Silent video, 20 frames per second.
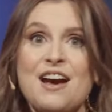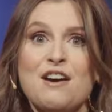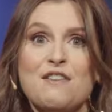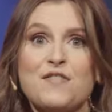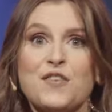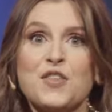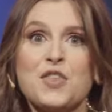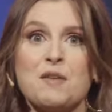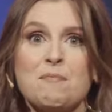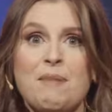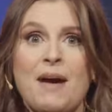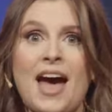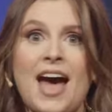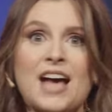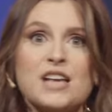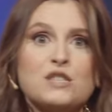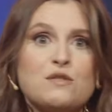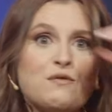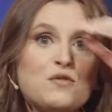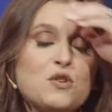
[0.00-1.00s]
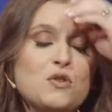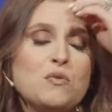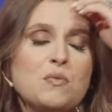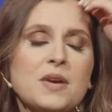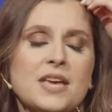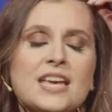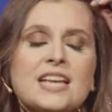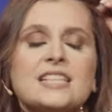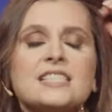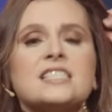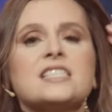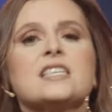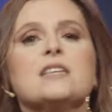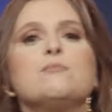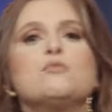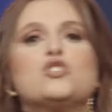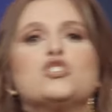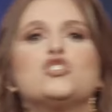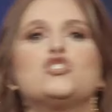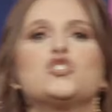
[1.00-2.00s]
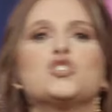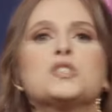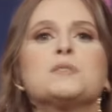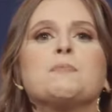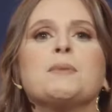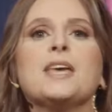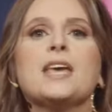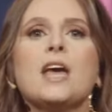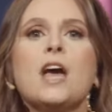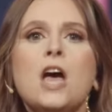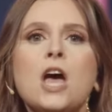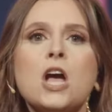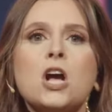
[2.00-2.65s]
for the past few weeks seems to just be